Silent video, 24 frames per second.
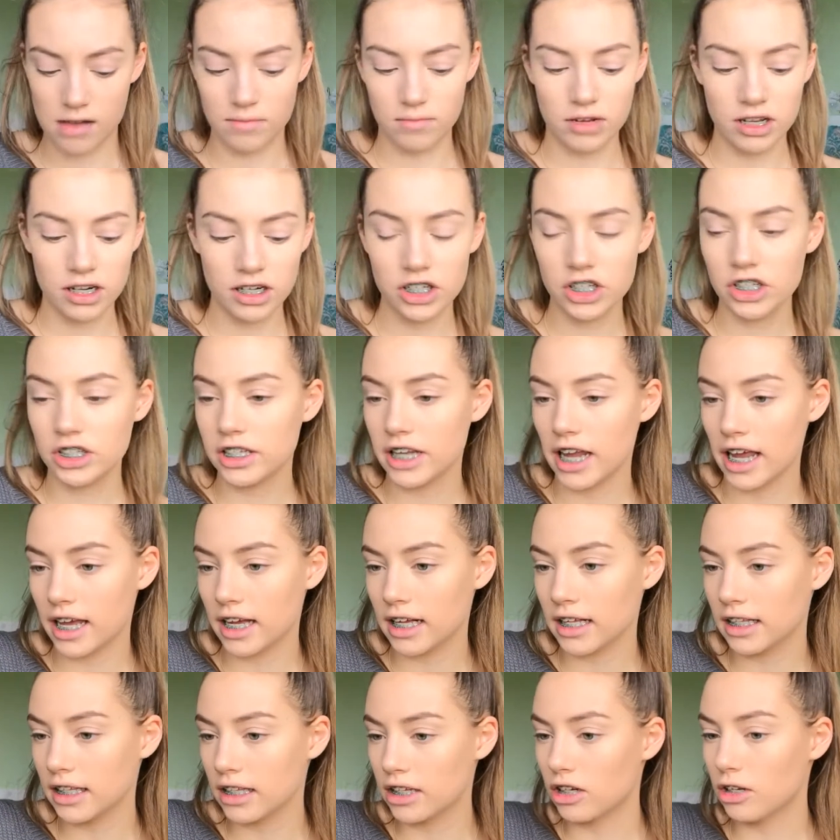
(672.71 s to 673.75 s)
I'm gonna just
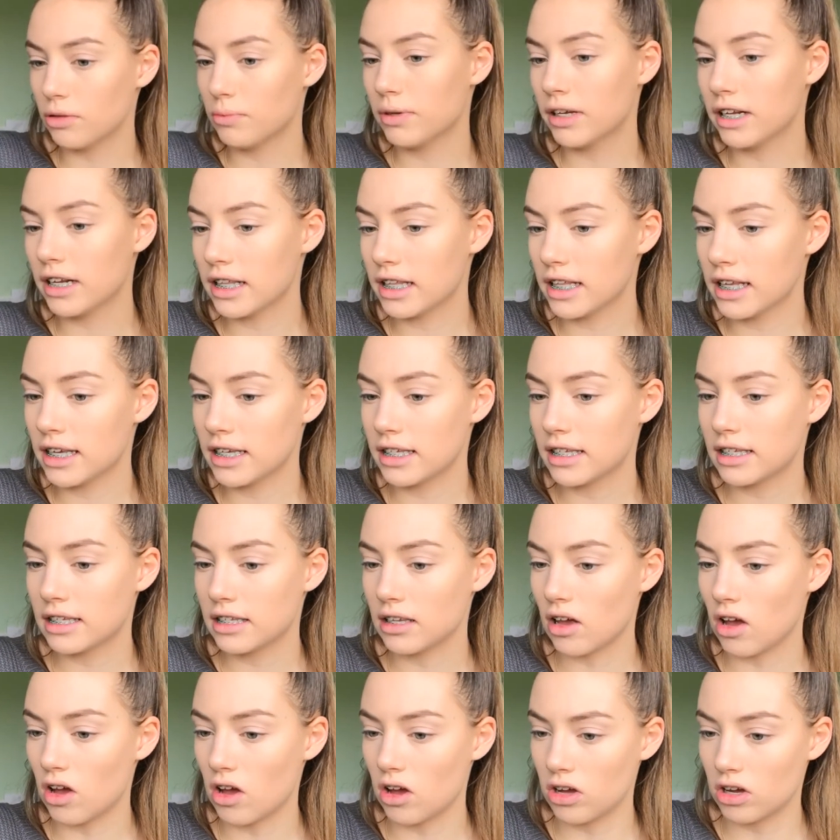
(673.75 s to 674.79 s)
take a little bit of
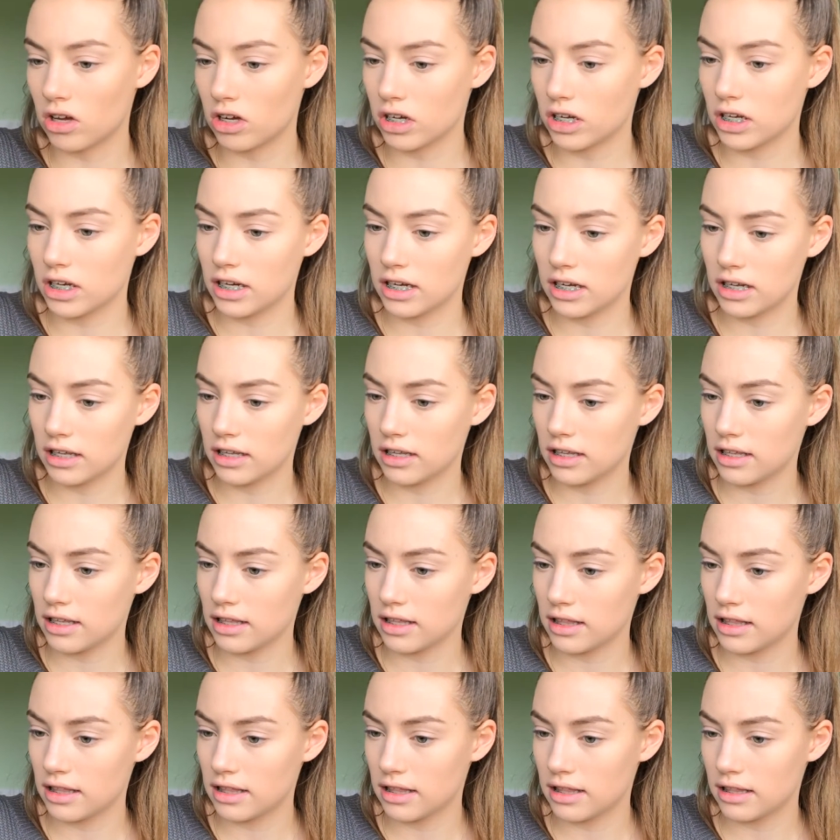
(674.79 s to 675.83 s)
this on,
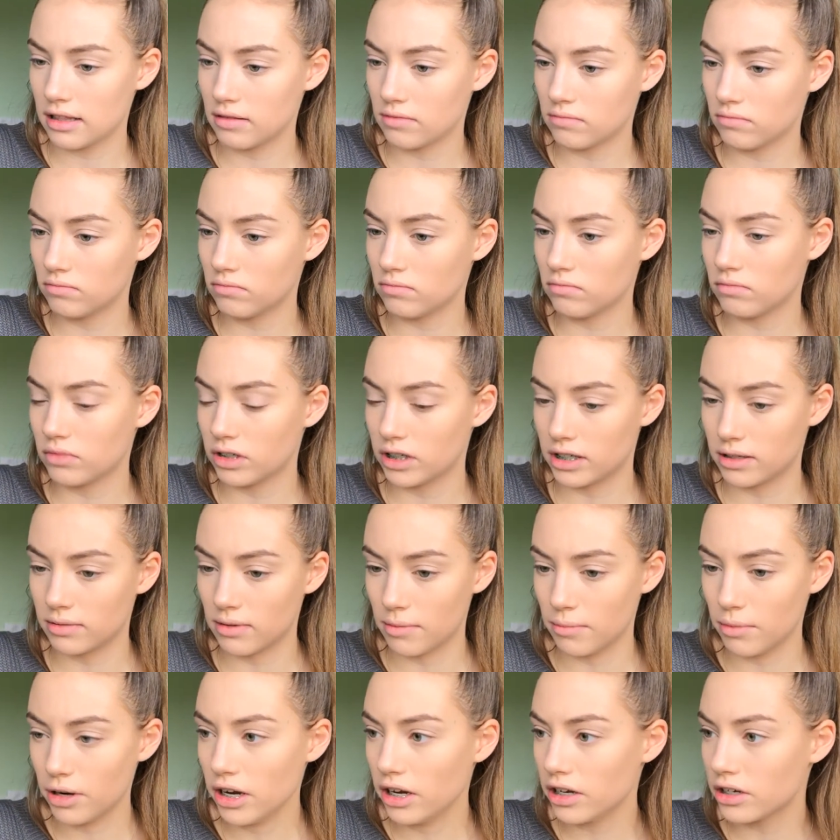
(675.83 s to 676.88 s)
where's
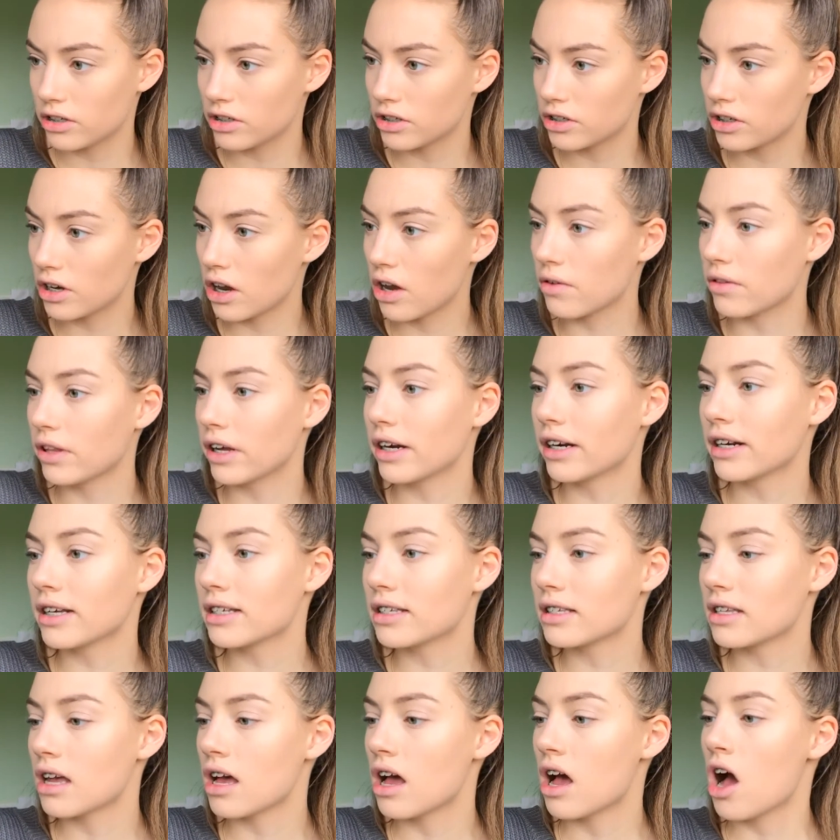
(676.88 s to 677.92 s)
my brush? Oh, there it
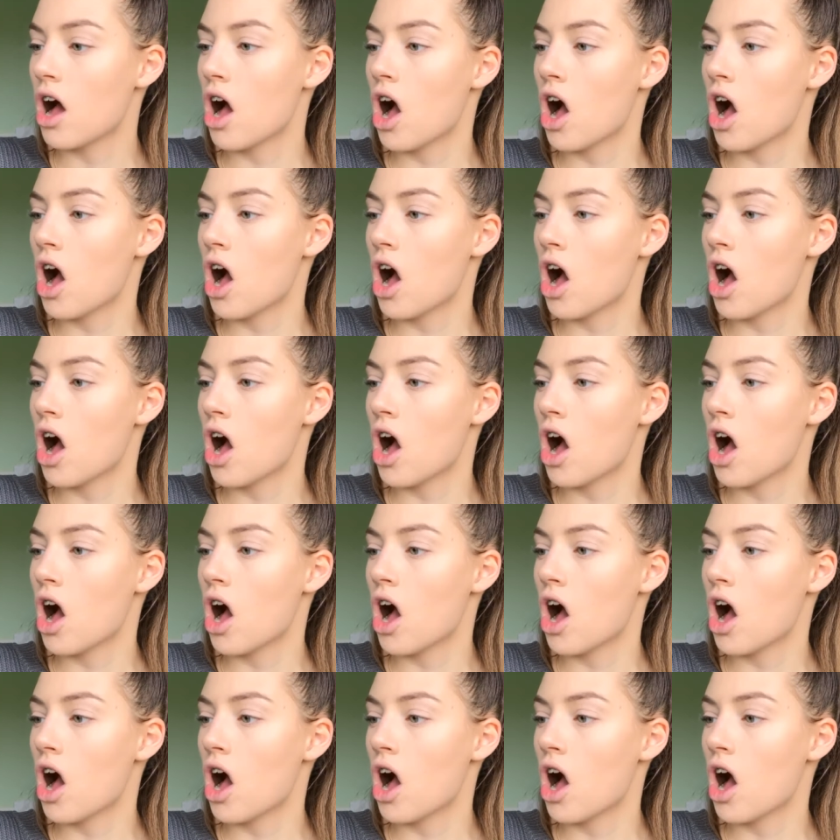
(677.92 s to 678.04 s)
is.